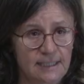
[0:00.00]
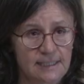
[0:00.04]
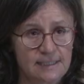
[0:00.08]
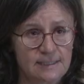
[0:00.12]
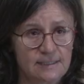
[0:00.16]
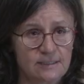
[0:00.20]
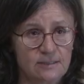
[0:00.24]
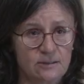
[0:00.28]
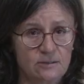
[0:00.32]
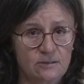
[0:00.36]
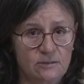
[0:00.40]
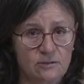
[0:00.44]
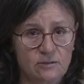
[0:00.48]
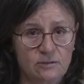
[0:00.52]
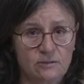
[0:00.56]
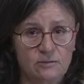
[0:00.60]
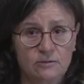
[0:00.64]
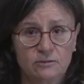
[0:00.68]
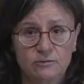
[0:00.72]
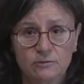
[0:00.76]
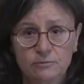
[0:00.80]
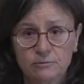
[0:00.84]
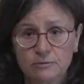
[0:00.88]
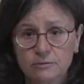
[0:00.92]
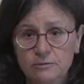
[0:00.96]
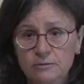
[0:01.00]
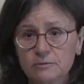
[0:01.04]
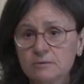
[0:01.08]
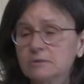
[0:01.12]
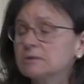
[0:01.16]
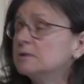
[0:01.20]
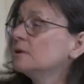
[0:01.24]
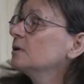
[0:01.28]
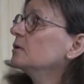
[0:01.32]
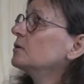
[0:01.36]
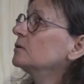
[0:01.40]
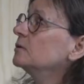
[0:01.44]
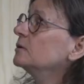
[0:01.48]
has a,
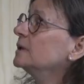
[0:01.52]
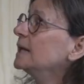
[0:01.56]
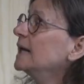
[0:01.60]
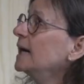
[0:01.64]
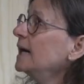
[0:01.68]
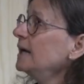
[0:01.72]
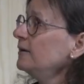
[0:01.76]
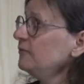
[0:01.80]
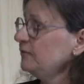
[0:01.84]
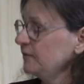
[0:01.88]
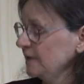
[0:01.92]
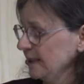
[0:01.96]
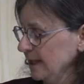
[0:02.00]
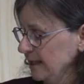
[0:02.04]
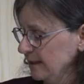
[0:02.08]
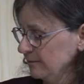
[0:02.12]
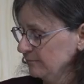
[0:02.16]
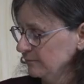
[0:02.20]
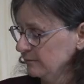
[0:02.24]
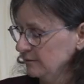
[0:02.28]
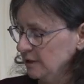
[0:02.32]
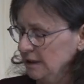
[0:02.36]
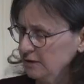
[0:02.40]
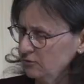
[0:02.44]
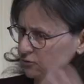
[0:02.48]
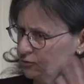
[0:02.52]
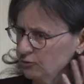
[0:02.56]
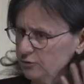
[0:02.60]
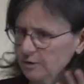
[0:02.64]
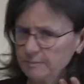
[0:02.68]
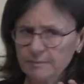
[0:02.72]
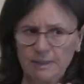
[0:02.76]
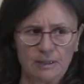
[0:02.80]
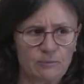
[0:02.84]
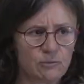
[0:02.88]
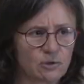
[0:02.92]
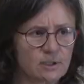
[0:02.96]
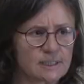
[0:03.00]
a, a lifetime, I don't
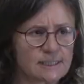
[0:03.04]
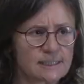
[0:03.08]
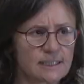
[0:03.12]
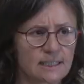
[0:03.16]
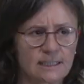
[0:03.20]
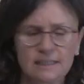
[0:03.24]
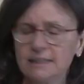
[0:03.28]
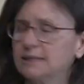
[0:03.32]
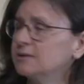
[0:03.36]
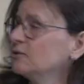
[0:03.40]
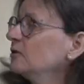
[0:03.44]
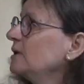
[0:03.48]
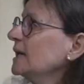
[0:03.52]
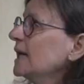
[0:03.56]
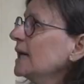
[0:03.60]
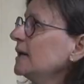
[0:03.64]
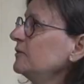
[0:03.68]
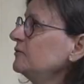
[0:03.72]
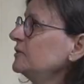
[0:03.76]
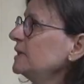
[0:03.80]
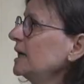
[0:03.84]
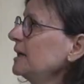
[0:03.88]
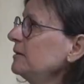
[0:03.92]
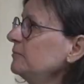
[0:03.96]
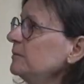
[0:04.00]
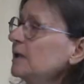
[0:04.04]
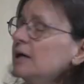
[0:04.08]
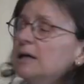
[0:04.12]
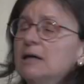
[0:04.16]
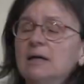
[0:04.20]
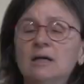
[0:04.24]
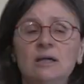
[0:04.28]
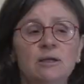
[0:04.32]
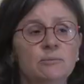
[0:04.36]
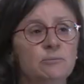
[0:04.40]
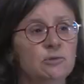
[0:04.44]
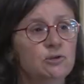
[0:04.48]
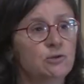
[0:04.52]
remember exactly the lifetime,
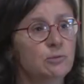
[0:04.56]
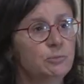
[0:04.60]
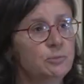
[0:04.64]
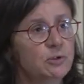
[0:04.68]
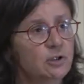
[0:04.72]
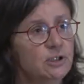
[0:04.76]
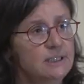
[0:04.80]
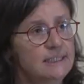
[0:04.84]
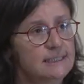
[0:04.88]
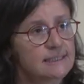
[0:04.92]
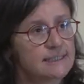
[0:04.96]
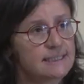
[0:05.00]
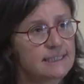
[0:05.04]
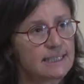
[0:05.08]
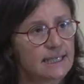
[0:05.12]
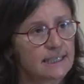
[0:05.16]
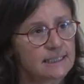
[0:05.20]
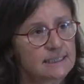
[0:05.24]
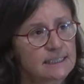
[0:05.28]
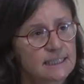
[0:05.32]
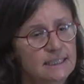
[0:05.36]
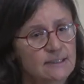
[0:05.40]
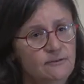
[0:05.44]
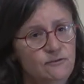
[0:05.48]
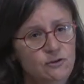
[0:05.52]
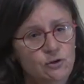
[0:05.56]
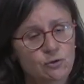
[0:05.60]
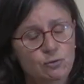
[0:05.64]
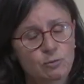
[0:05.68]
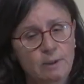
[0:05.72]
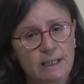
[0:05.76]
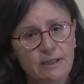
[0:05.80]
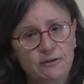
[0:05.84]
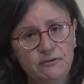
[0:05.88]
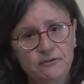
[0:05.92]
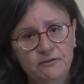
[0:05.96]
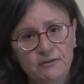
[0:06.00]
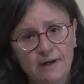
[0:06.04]
but the point is that if you
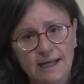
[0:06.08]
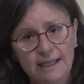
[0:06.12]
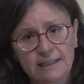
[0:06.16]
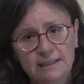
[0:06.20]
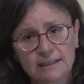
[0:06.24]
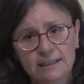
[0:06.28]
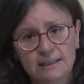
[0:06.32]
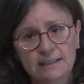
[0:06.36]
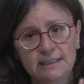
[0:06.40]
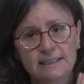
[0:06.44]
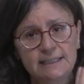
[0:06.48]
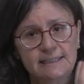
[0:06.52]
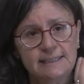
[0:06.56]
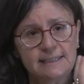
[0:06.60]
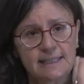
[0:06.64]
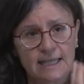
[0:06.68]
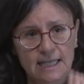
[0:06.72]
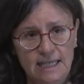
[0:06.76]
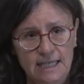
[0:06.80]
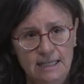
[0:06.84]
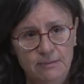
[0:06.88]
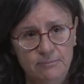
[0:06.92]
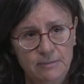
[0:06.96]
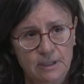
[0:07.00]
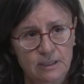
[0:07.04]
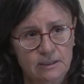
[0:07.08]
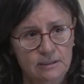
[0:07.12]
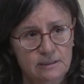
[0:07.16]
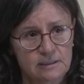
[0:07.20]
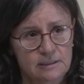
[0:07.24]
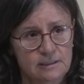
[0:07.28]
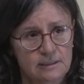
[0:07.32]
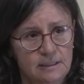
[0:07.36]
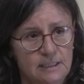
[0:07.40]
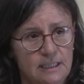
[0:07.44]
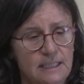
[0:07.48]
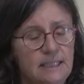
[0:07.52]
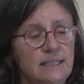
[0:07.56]
were finding this
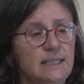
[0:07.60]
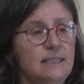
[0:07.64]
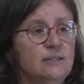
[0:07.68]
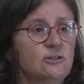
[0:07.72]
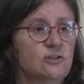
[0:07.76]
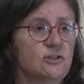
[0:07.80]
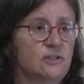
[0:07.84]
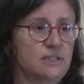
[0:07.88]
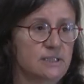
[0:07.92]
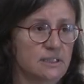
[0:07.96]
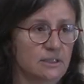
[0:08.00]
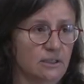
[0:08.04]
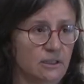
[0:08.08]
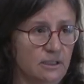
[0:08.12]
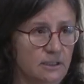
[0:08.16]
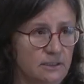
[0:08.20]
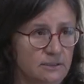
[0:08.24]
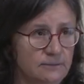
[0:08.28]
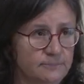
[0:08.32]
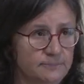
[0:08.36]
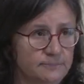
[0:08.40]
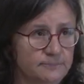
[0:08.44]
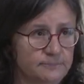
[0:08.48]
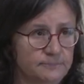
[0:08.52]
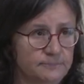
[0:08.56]
element in a star,